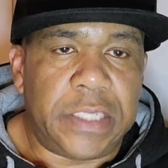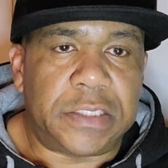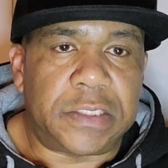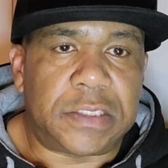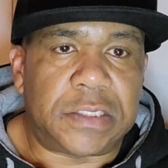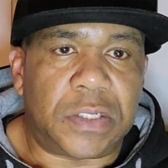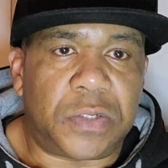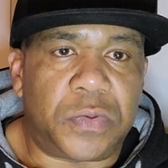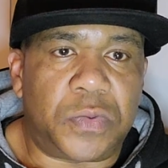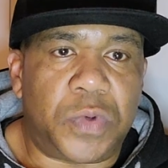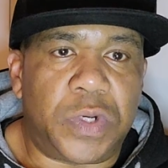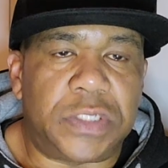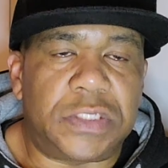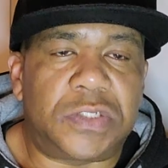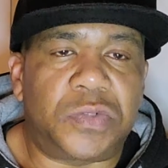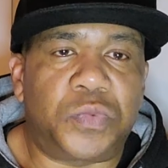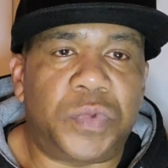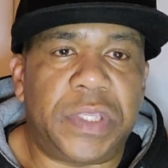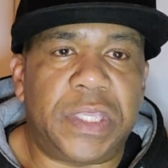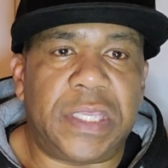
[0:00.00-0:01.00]
And so
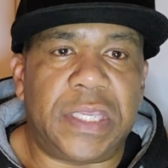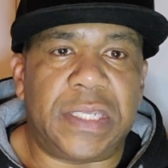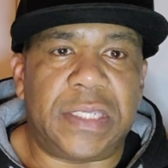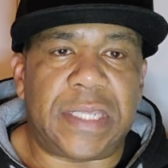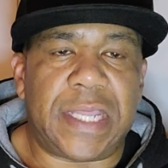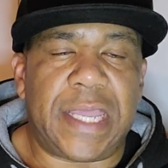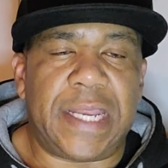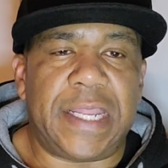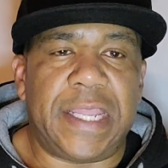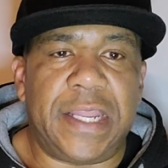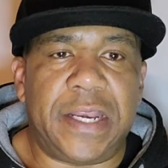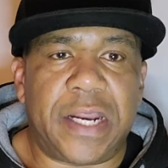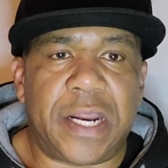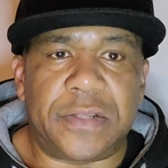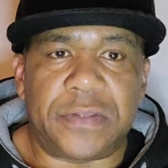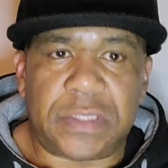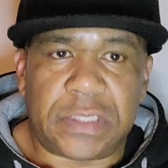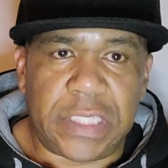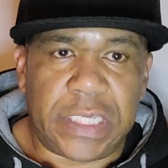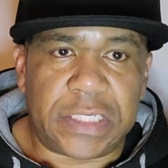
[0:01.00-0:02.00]
once we get that in
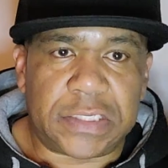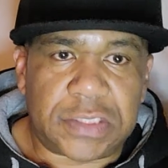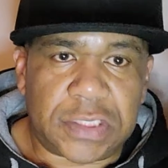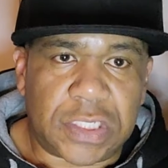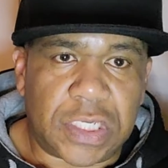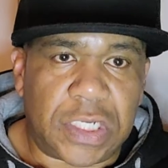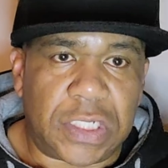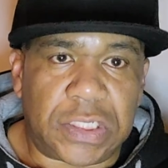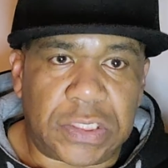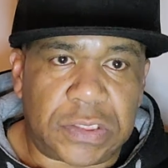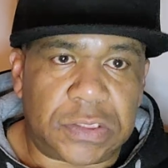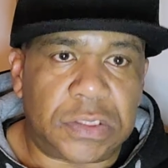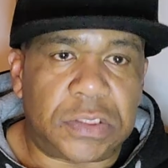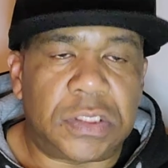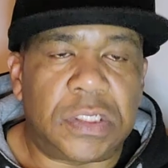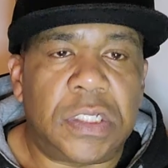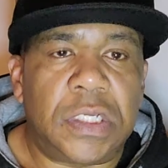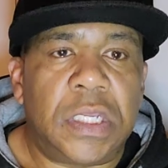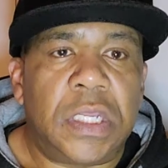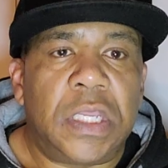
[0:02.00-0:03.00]
our thick
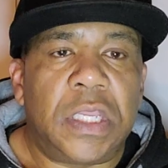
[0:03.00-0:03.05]
skulls,